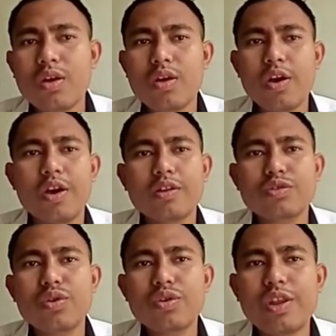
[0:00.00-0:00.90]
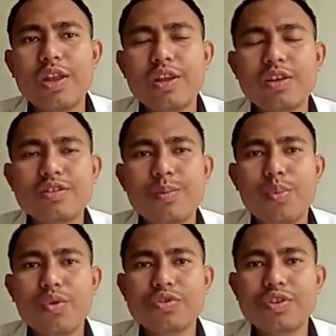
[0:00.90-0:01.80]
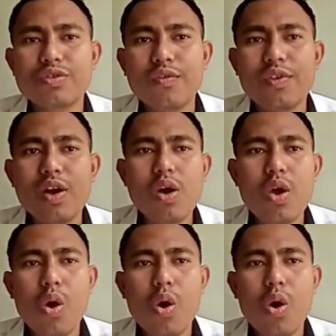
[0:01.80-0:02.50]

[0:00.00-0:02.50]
Okay, so that is the process of the